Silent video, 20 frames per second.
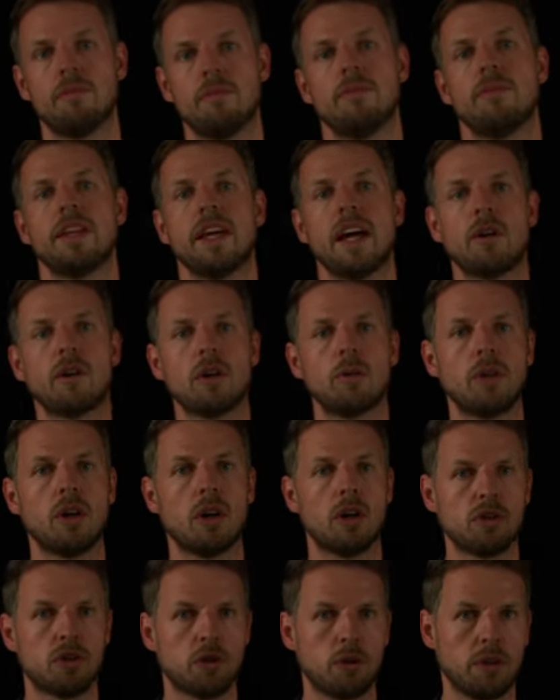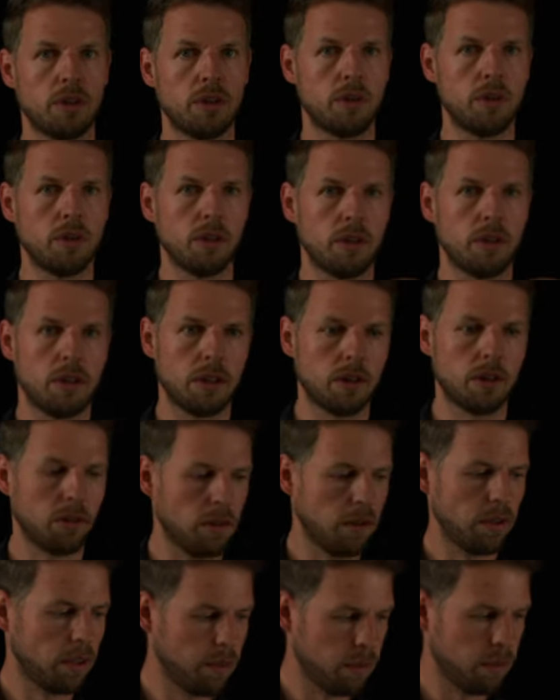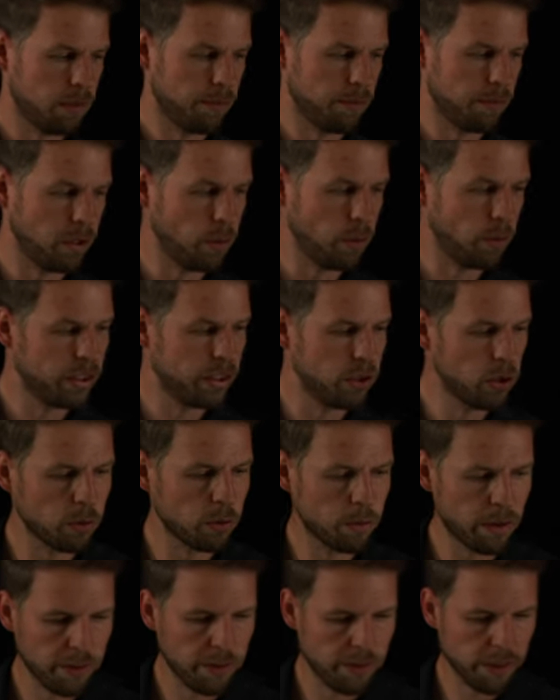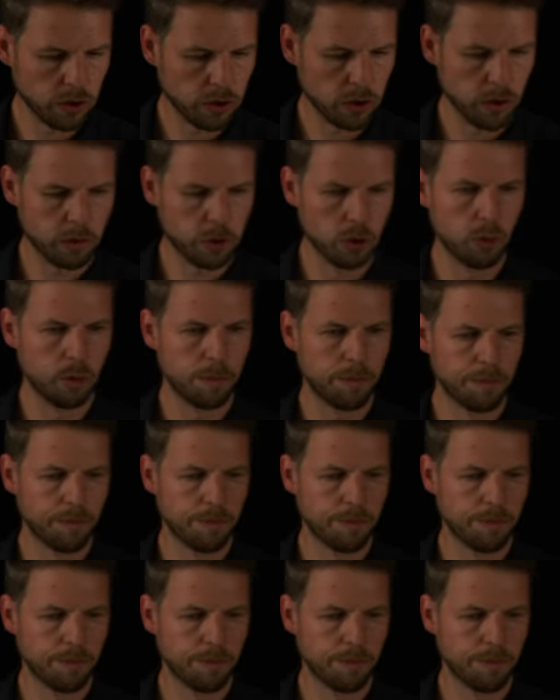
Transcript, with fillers: the error will also uh, be reduced by a factor of 2.